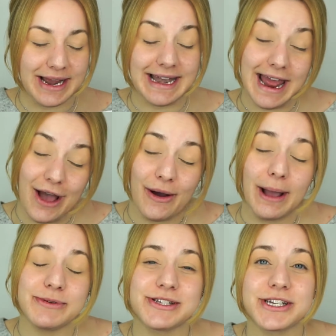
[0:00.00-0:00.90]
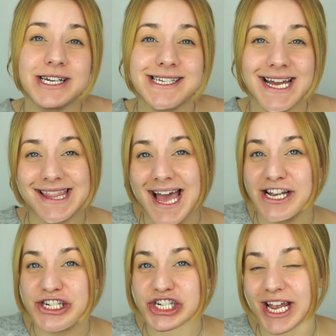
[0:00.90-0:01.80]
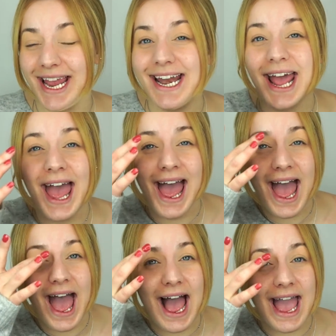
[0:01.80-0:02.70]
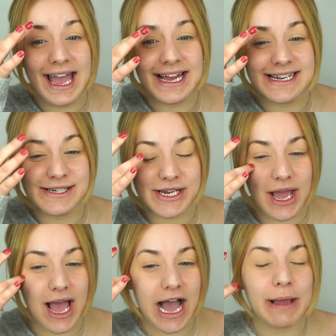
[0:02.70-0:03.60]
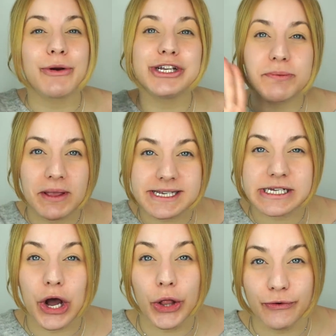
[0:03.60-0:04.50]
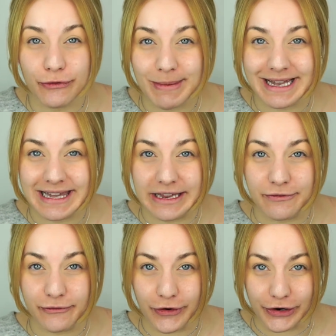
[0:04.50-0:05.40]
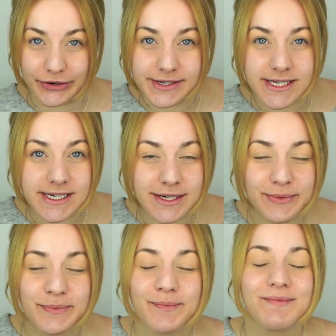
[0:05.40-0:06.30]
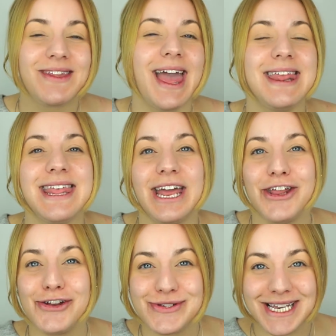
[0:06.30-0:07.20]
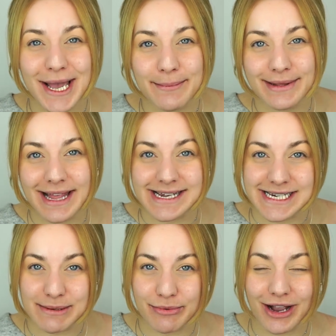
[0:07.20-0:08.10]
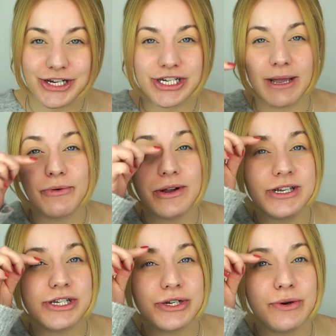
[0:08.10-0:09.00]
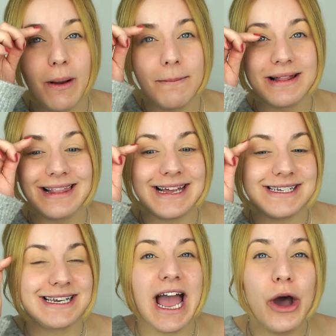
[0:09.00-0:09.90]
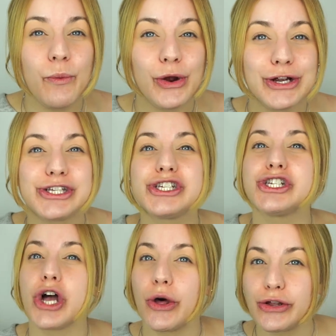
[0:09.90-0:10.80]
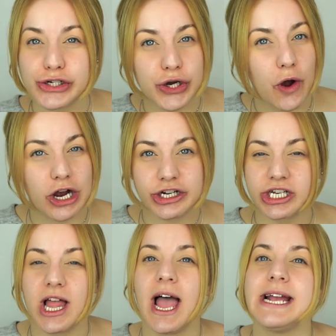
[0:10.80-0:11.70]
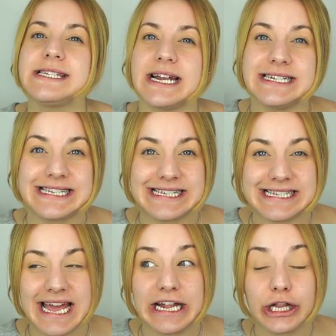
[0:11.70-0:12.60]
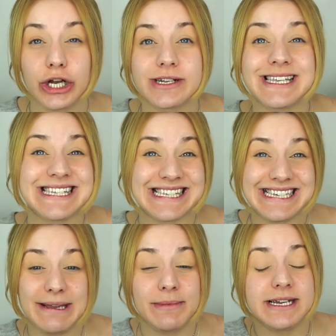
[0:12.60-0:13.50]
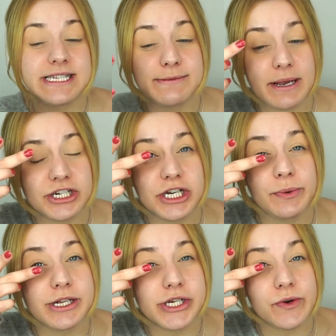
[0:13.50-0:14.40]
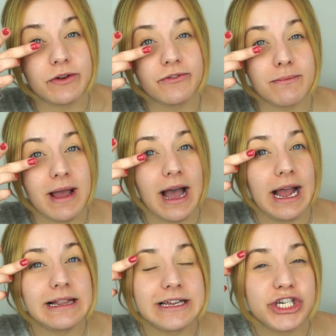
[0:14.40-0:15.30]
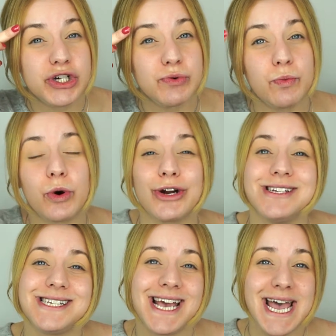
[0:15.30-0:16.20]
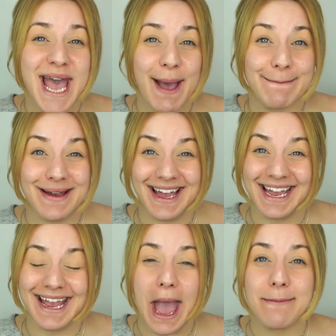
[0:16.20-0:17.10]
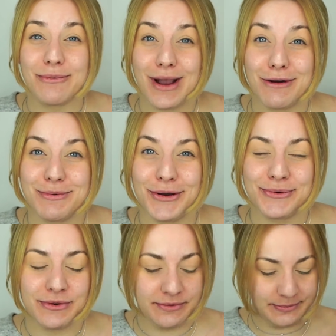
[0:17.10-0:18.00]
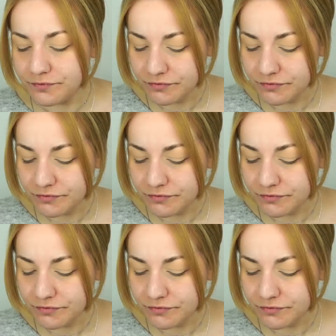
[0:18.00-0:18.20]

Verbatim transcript: right now, I'm just going to take that shade and I'm going to place it all over my lid first, and then using a blending brush, I'm going to blend it outwards so there's no harsh lines and, it's, and it looks seamless, especially when it's going from my eyelid towards my brow bone.